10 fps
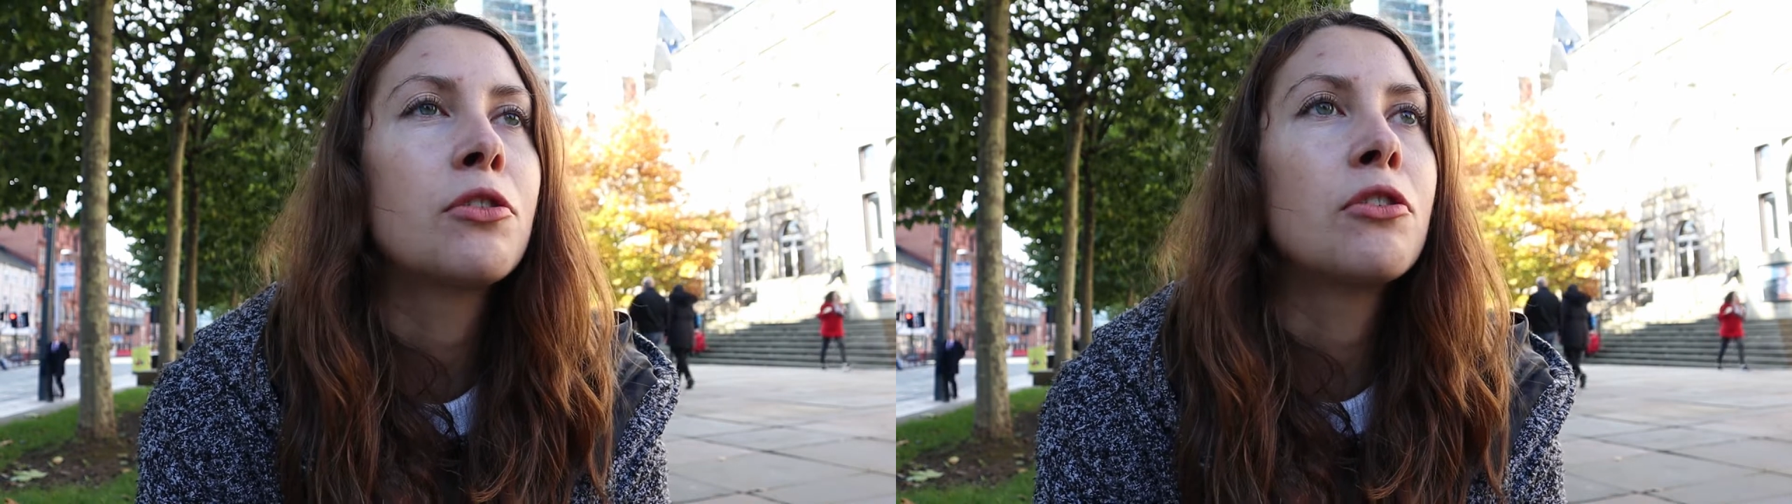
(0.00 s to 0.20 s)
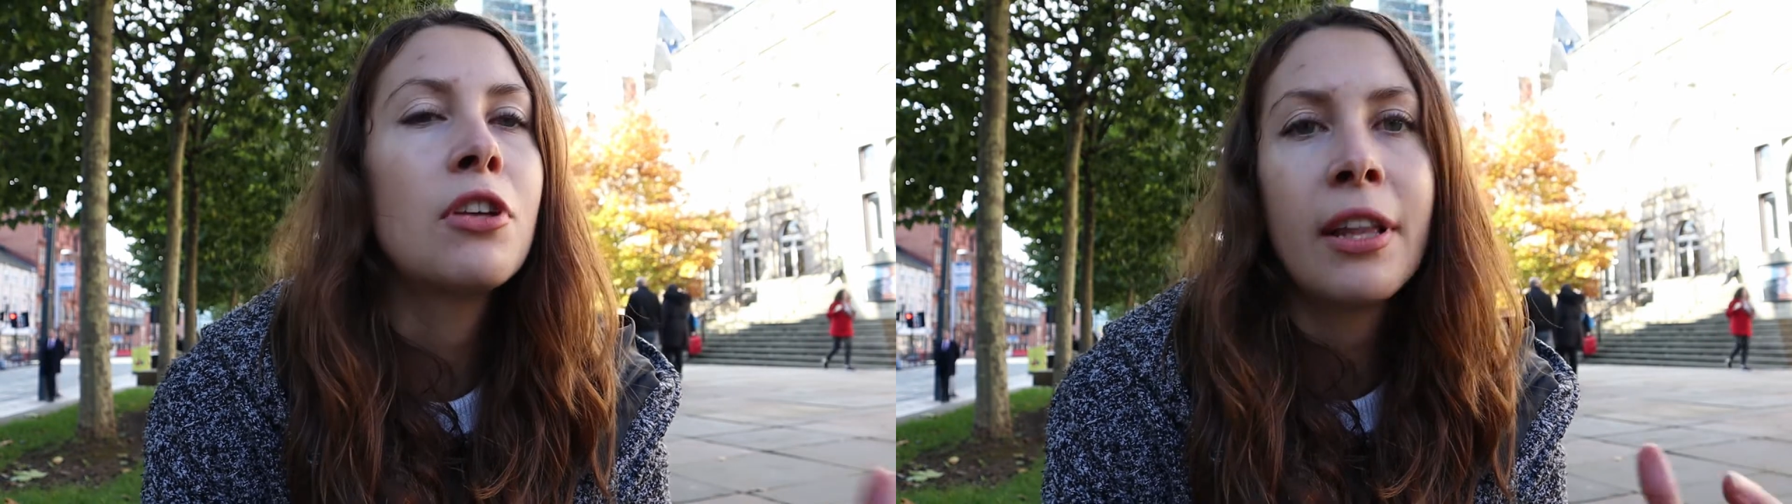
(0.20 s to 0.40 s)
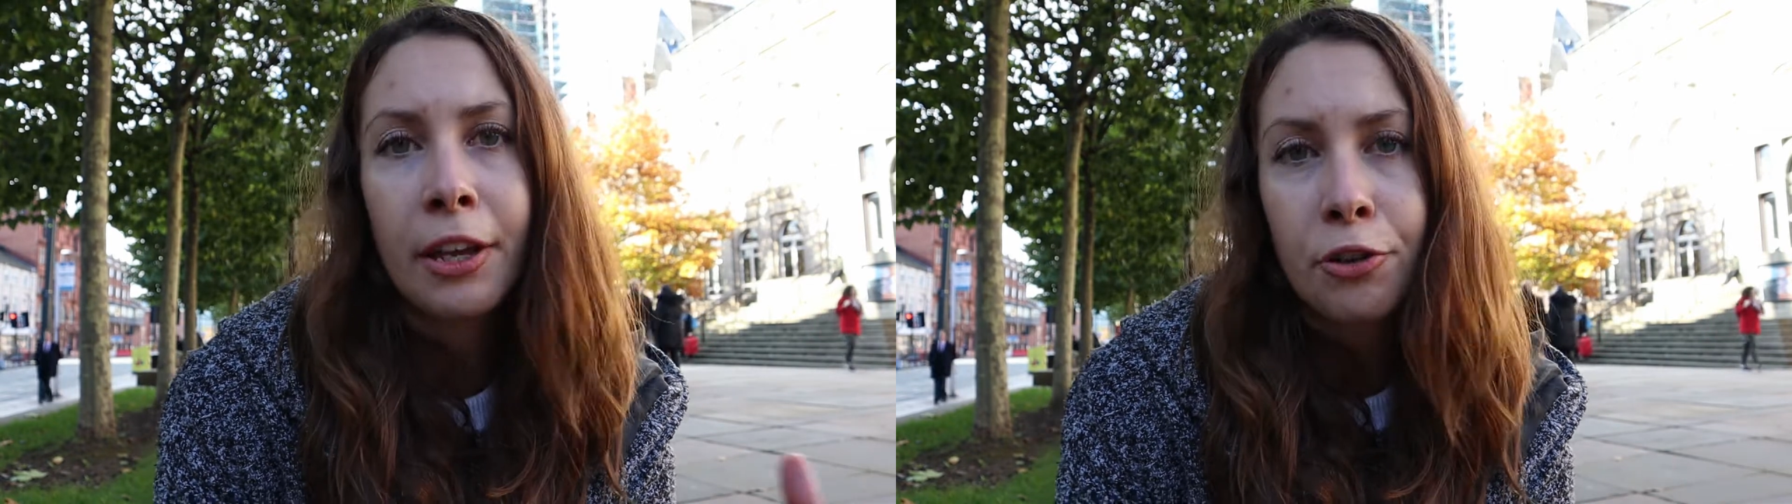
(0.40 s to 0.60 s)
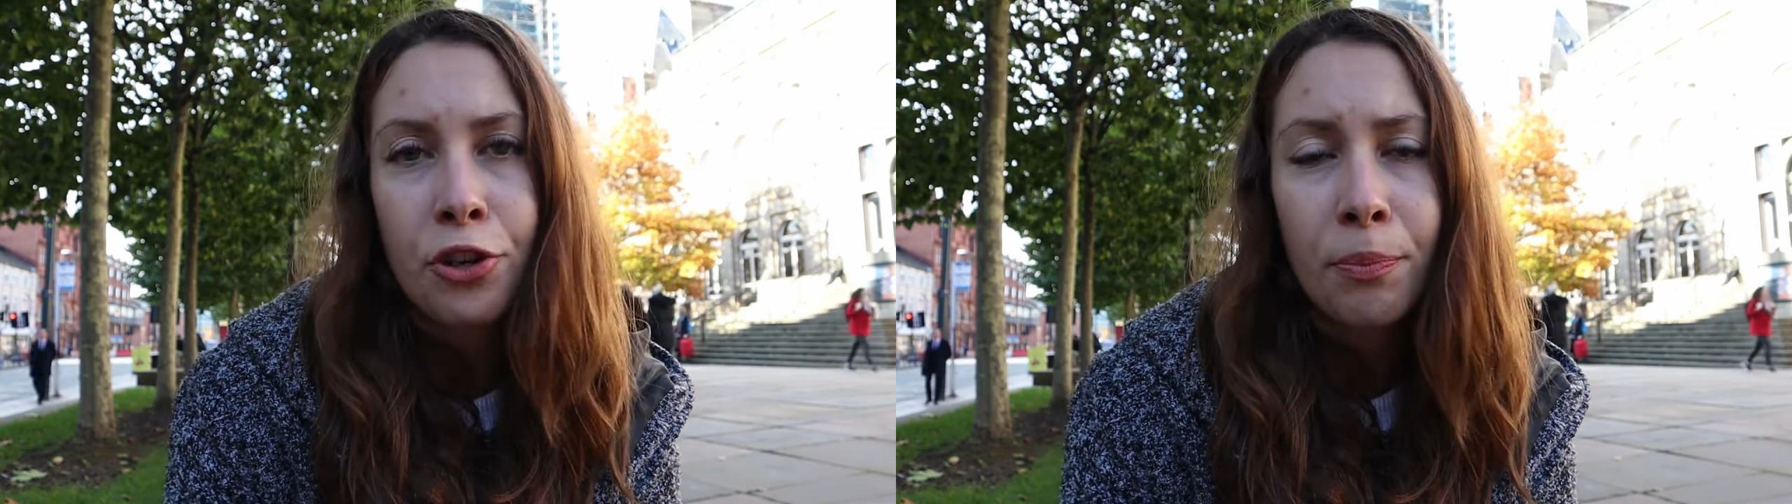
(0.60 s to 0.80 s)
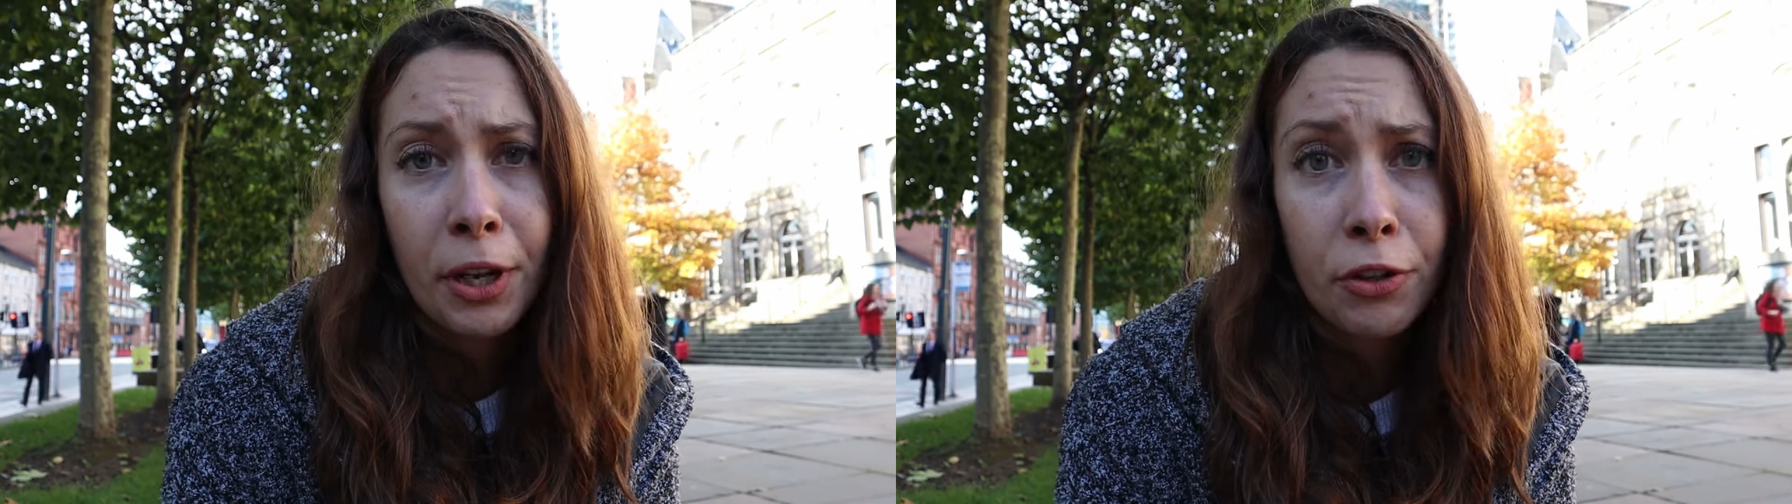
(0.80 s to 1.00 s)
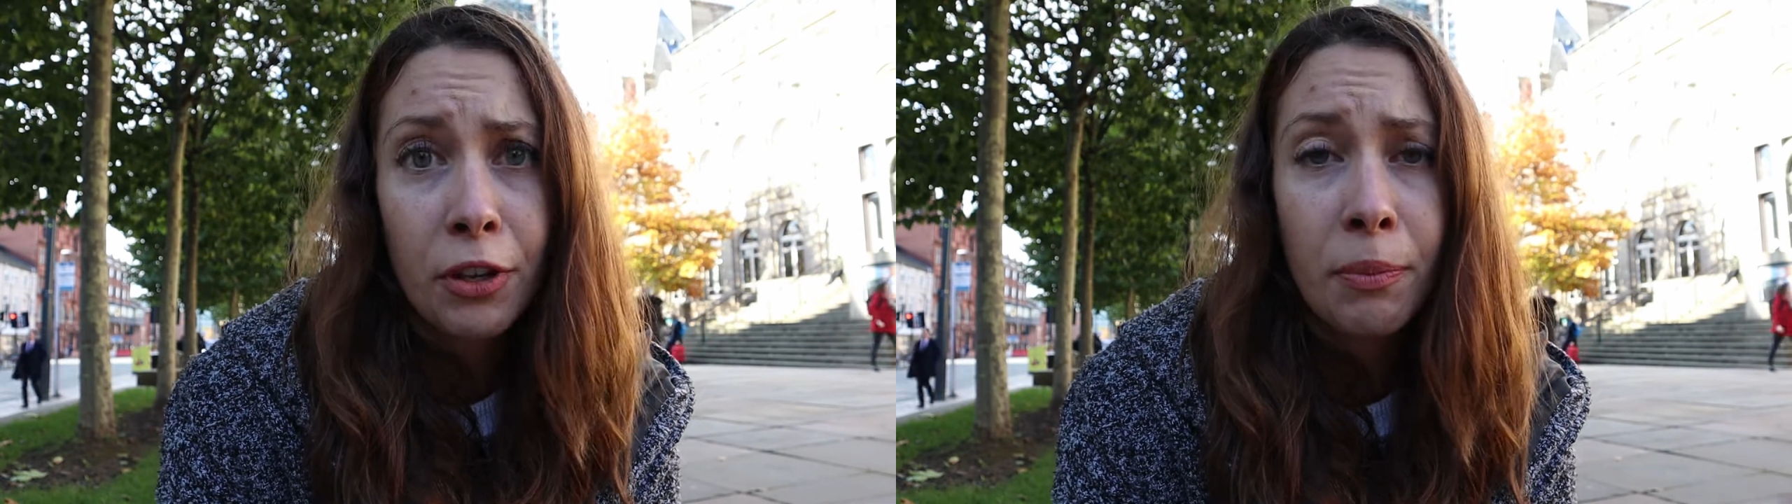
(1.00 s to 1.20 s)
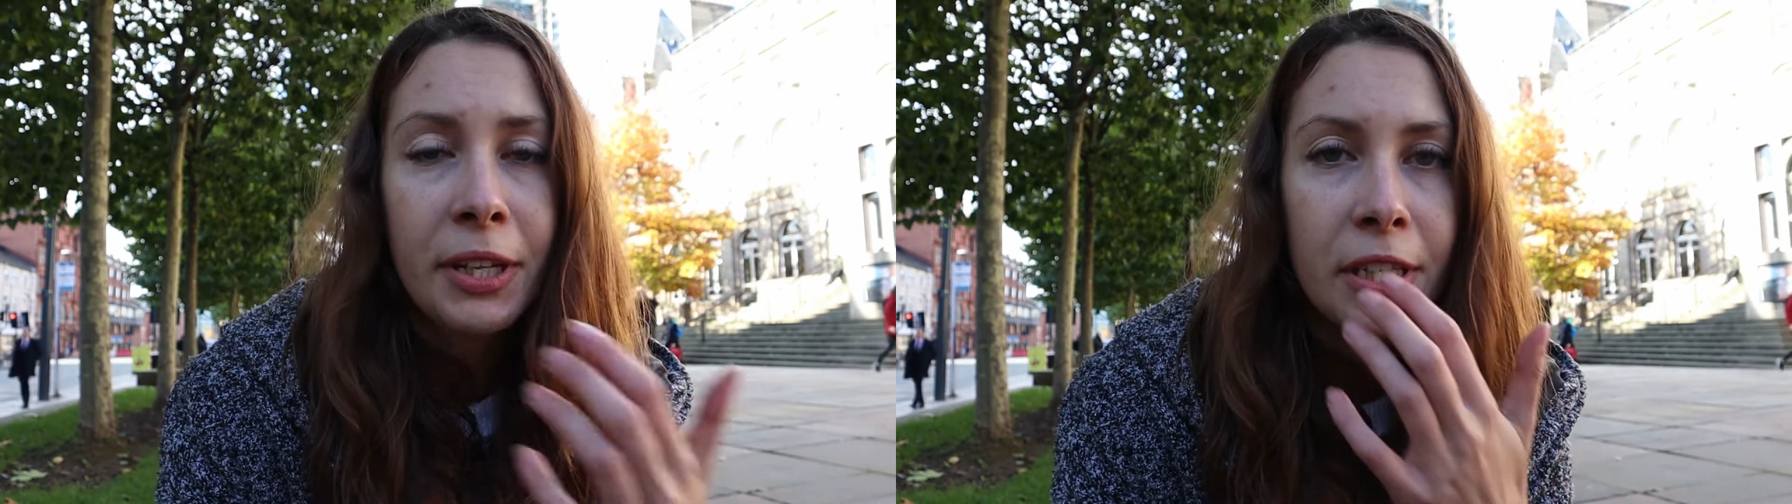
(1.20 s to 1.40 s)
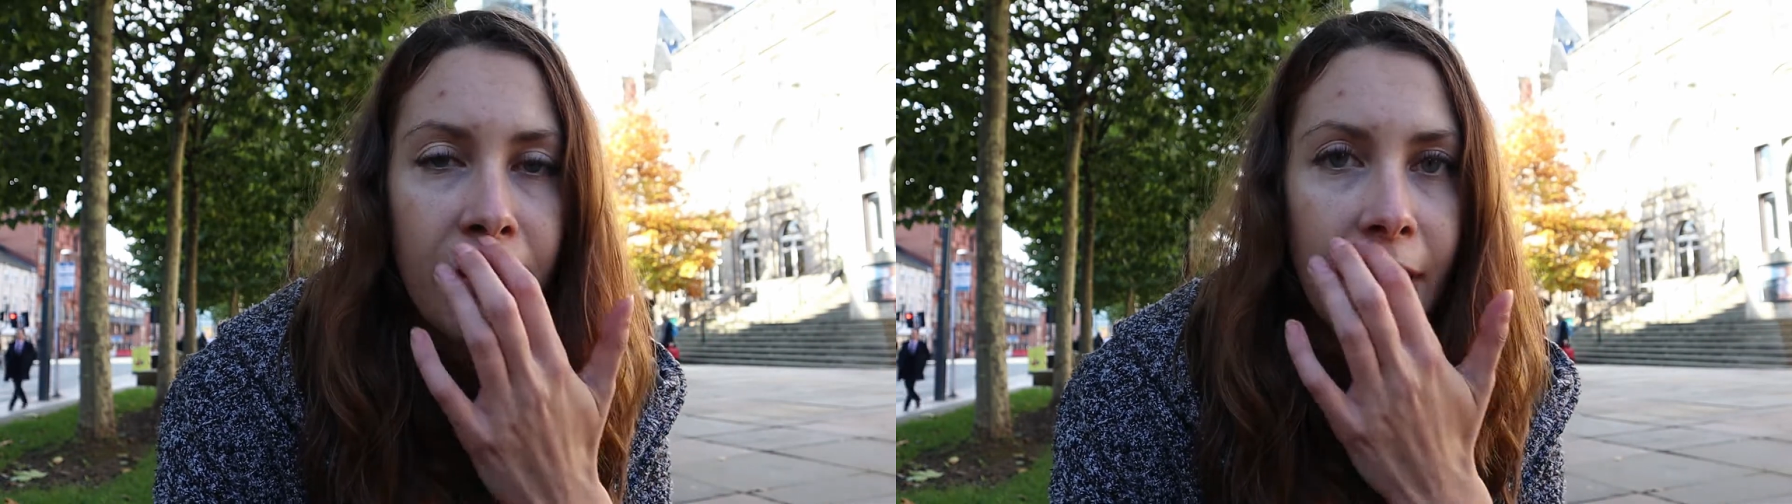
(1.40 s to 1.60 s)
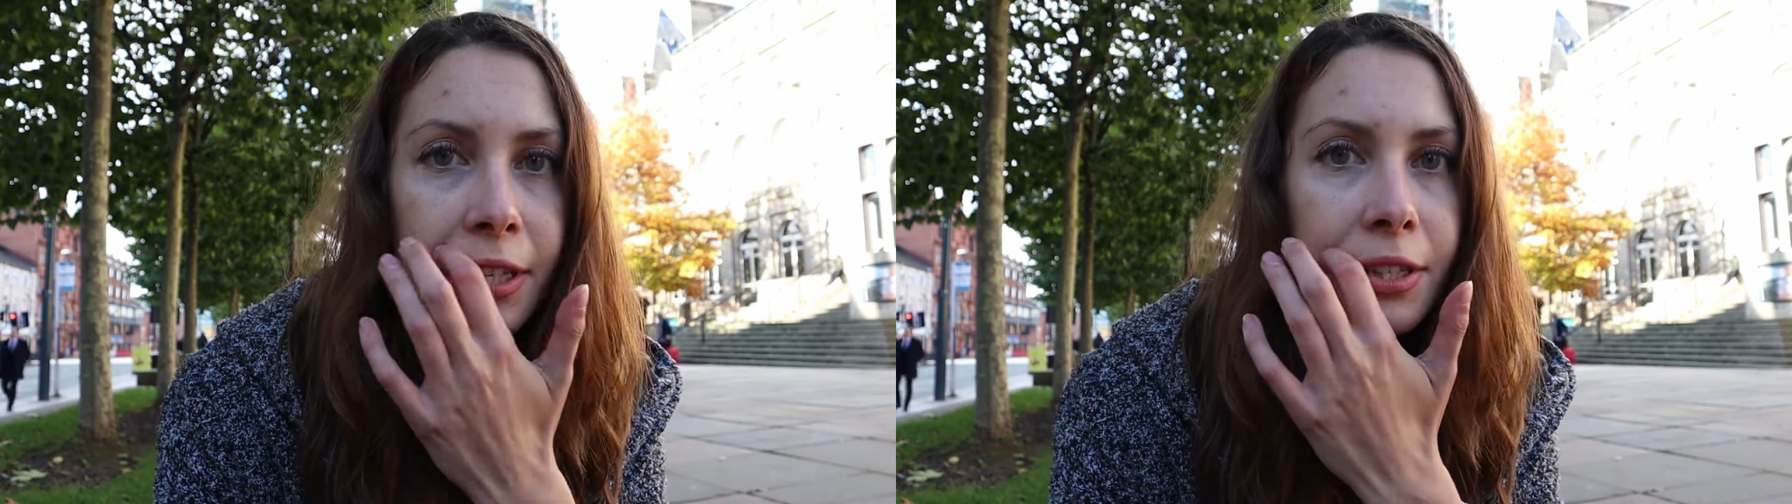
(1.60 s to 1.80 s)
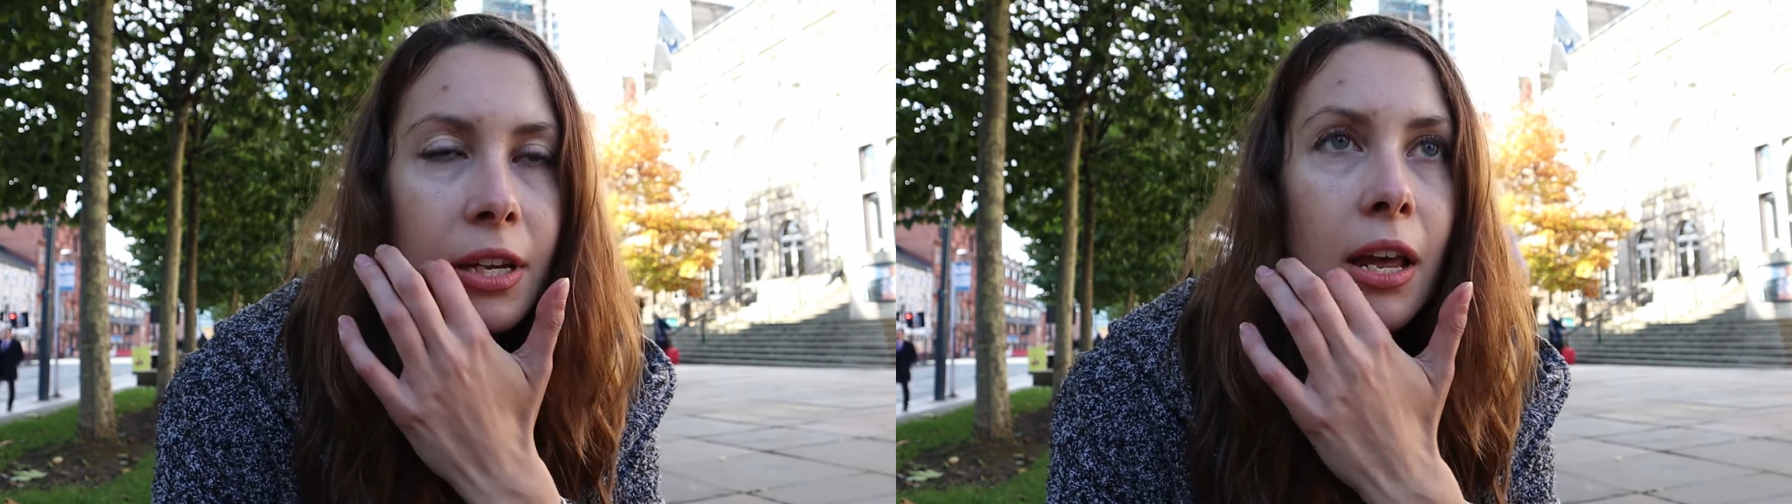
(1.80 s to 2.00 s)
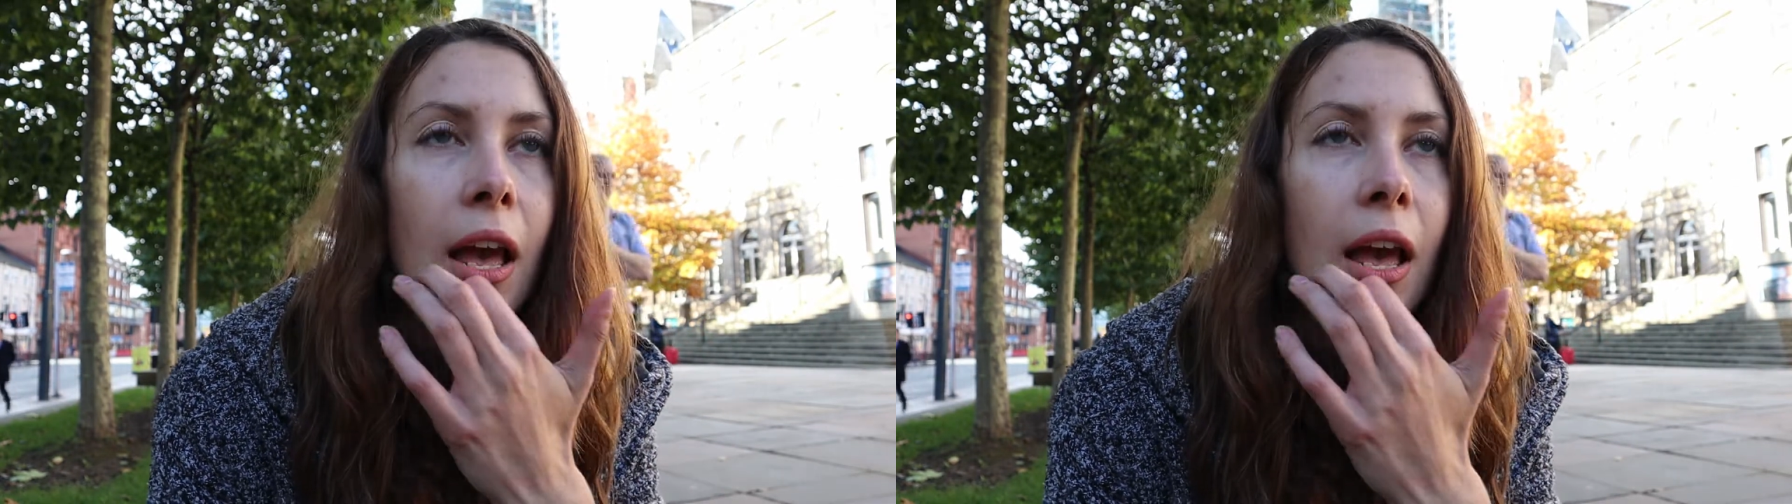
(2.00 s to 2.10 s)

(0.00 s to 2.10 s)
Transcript: so it's not like you're jumping into anybody's face.